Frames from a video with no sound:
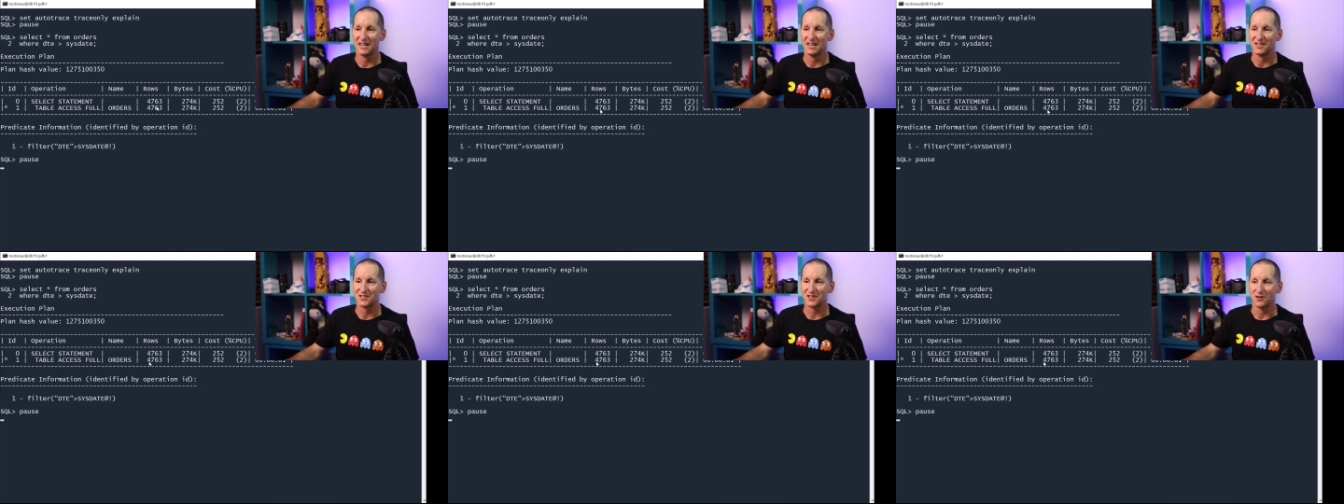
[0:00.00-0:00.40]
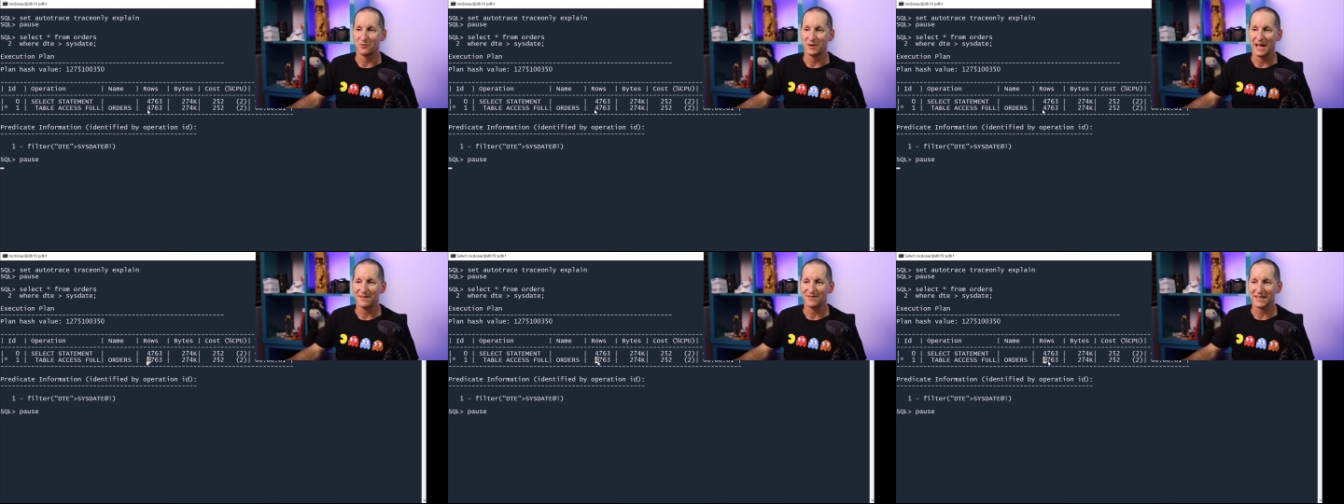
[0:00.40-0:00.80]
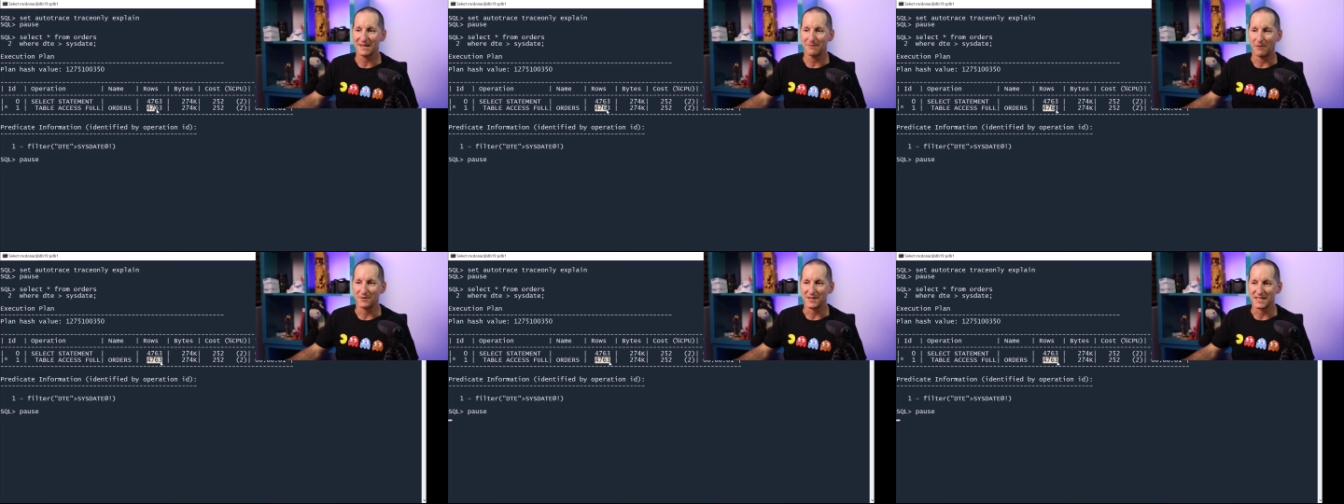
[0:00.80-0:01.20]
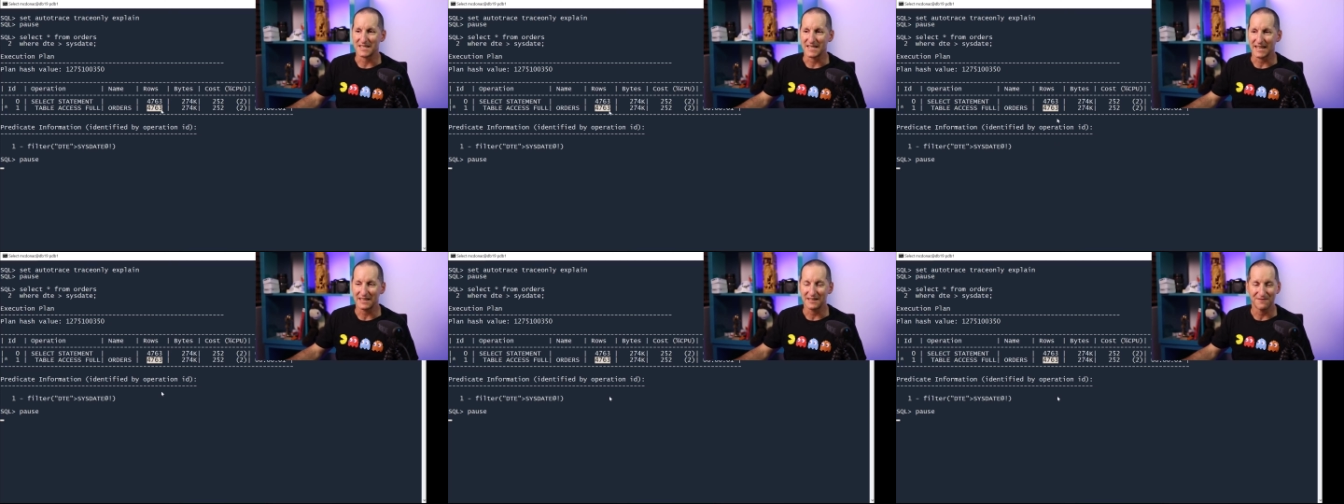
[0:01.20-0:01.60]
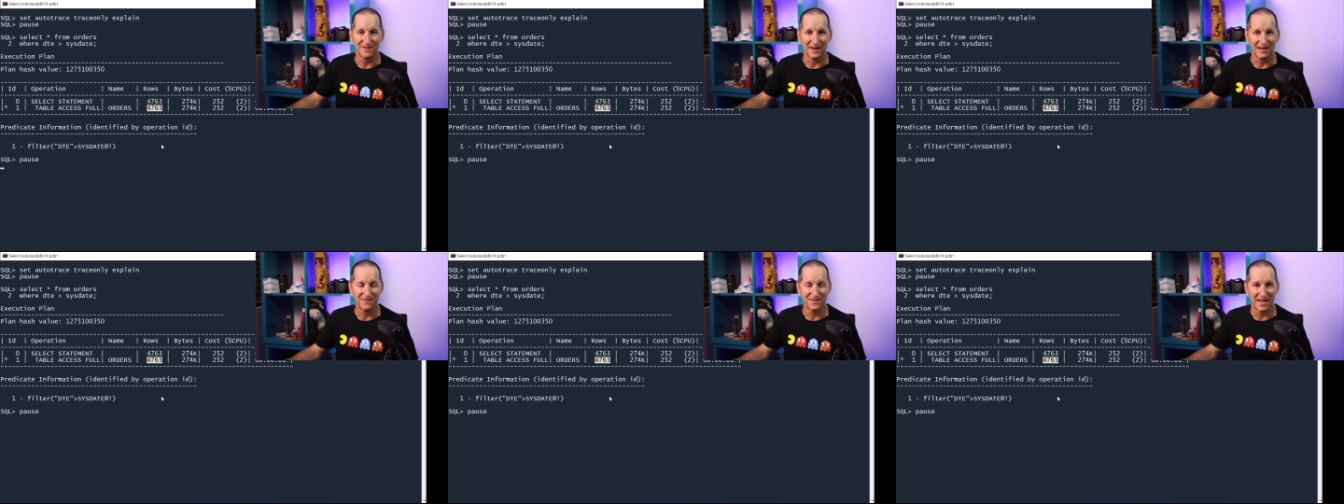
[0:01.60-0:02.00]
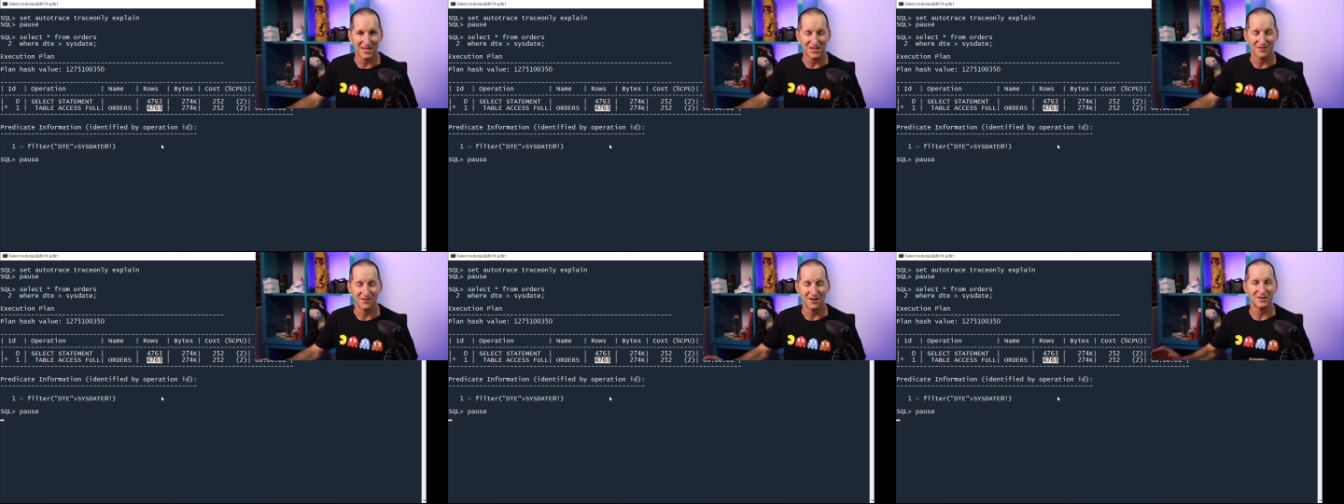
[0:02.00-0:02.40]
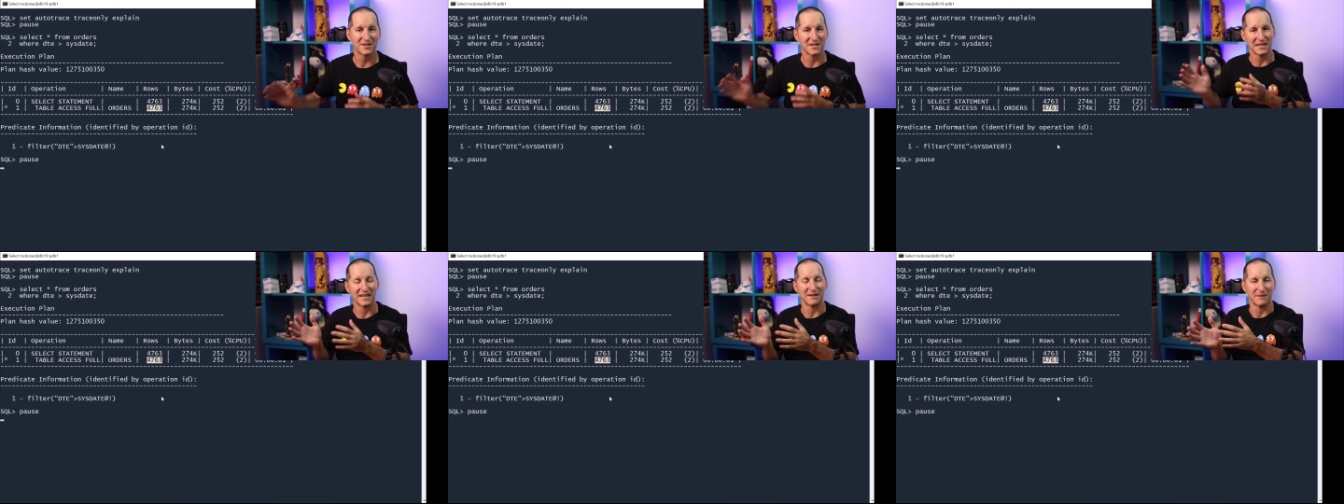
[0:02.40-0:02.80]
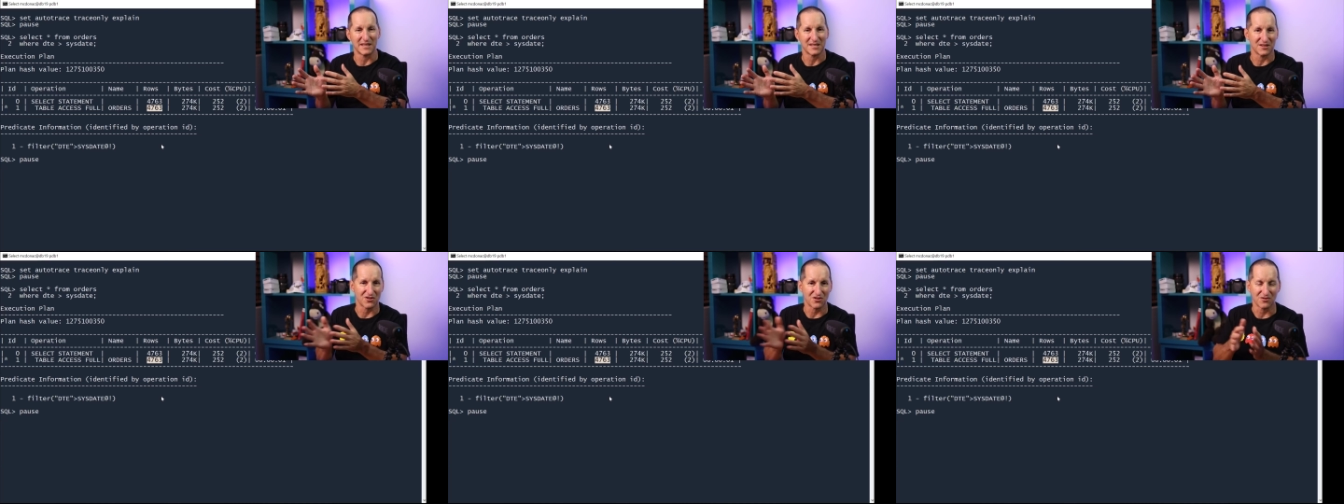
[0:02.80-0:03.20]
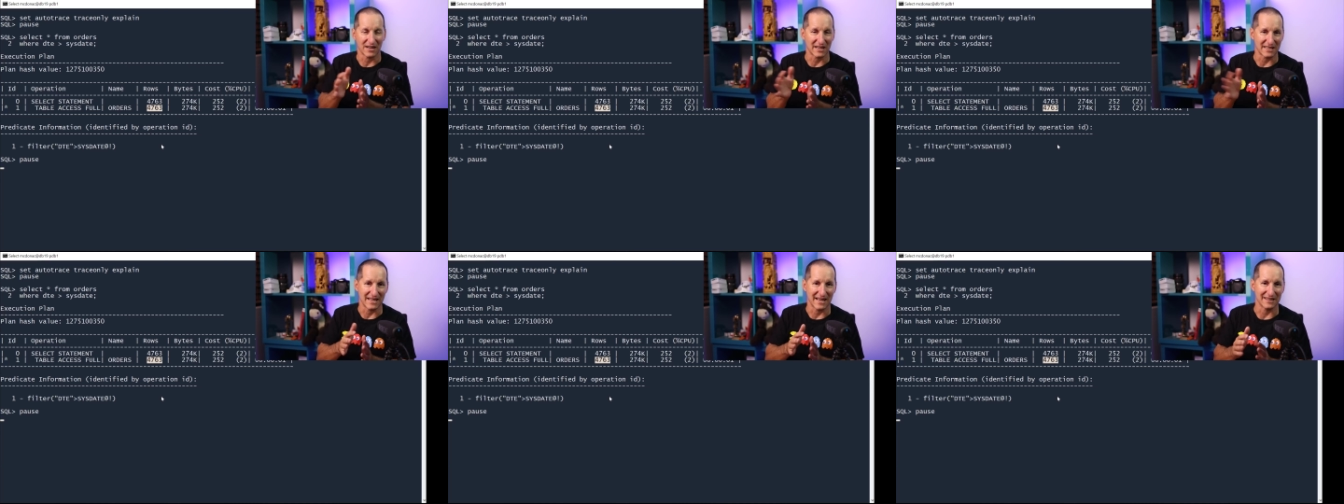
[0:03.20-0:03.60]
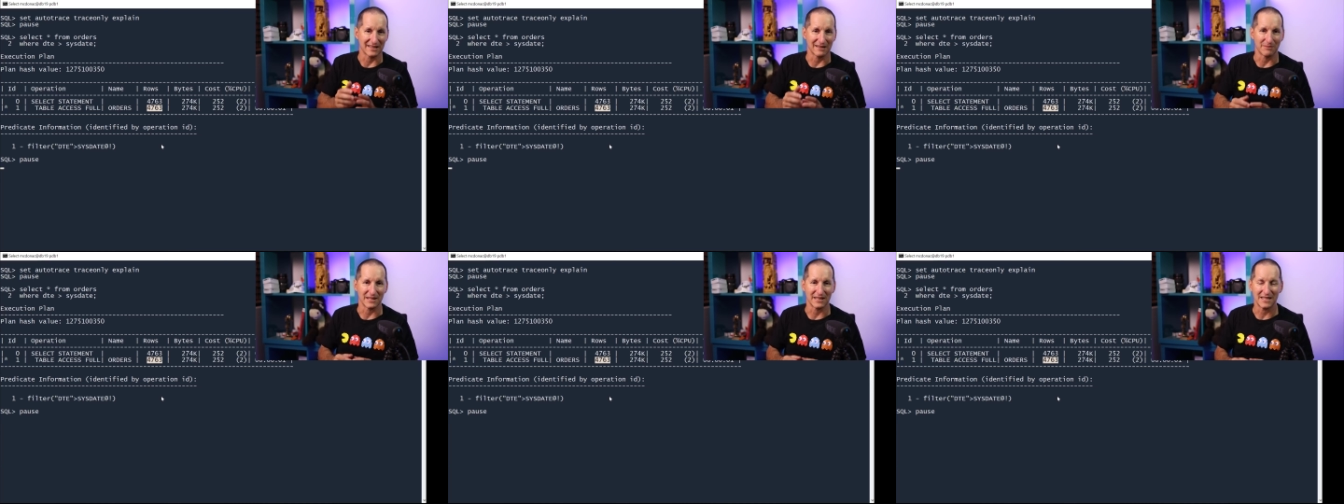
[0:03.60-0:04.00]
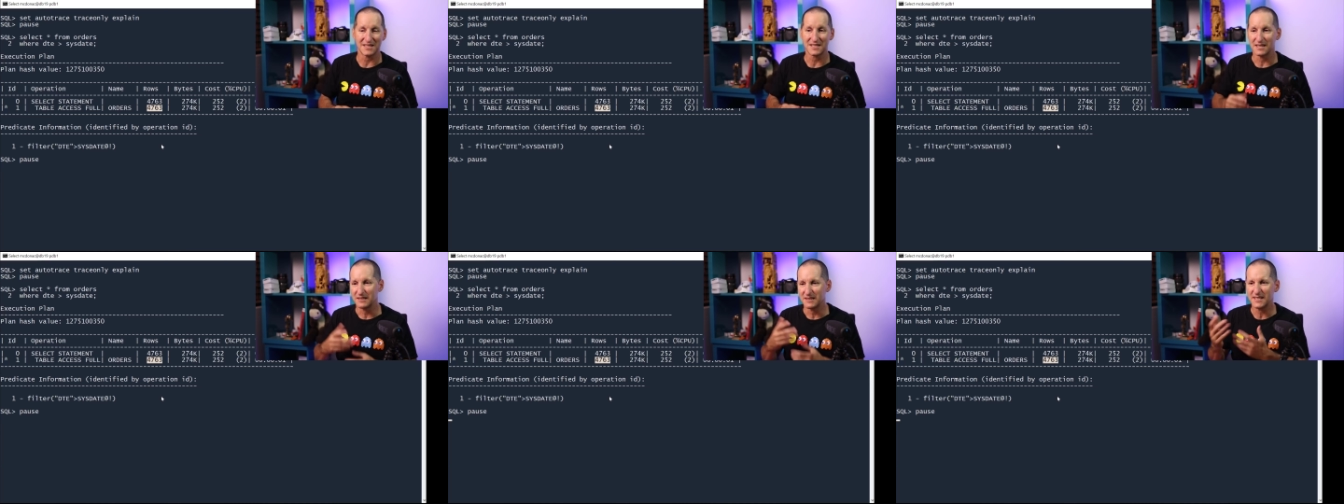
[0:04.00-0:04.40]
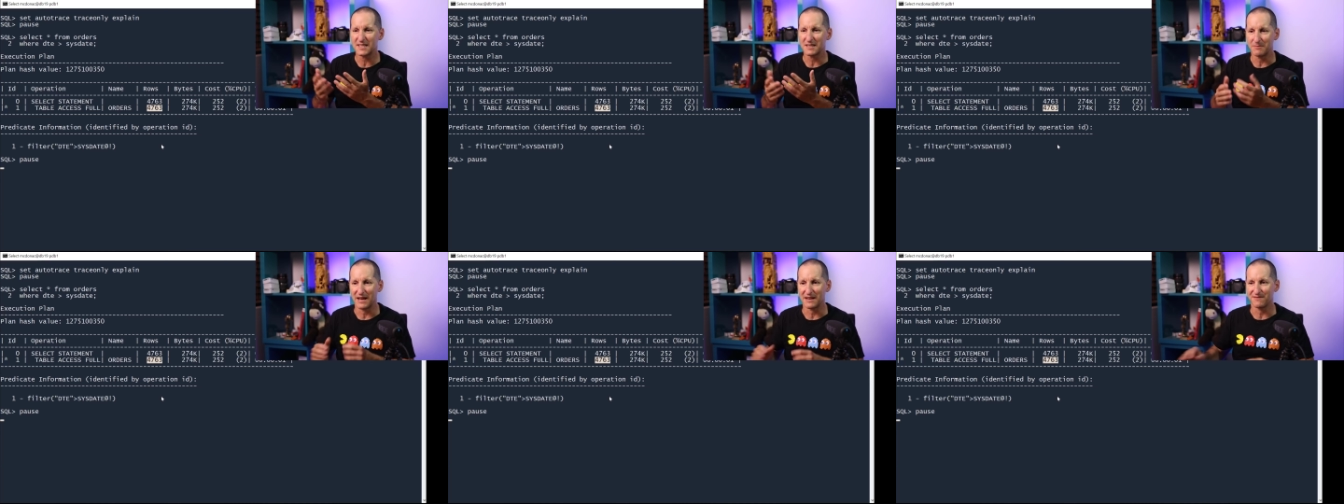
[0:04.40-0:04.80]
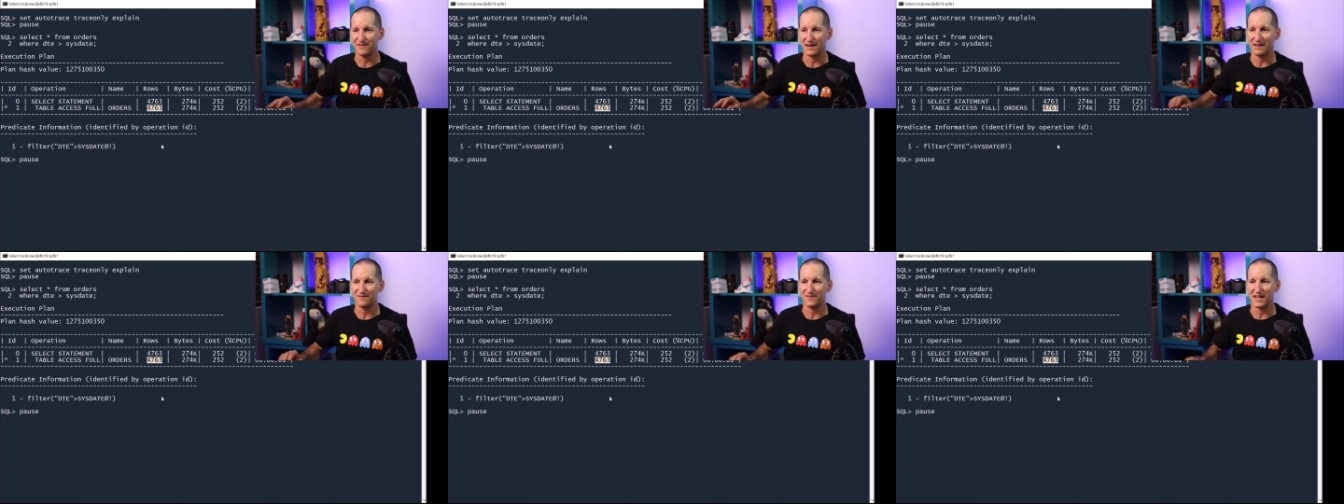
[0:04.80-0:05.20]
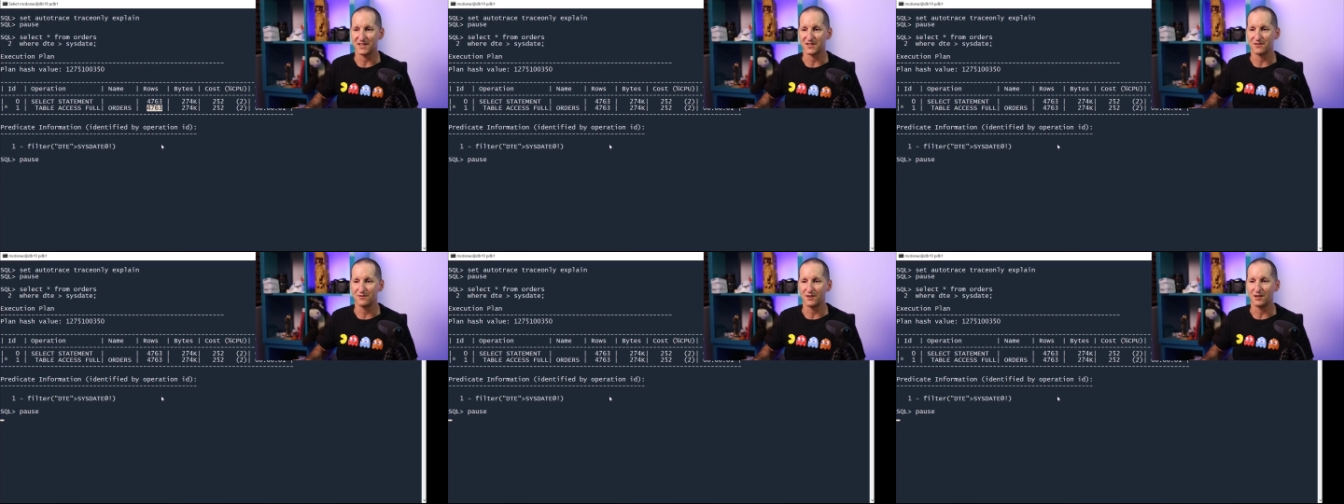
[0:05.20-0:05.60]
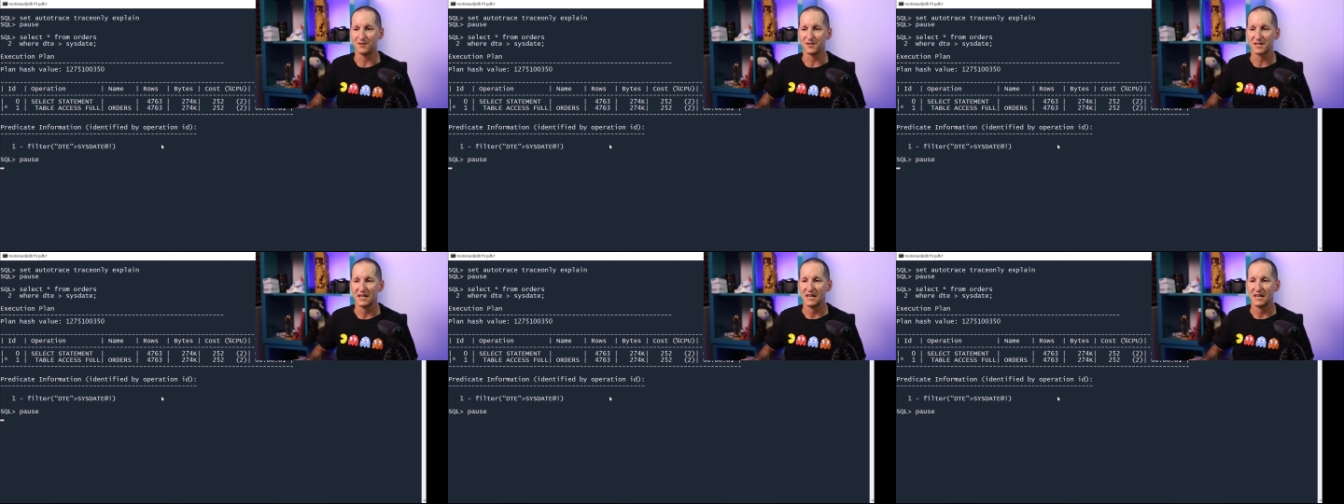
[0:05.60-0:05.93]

So we haven't come up with exactly 5,000 rows. The database had shrunk it down a little bit less, that it's about 5,000 rows.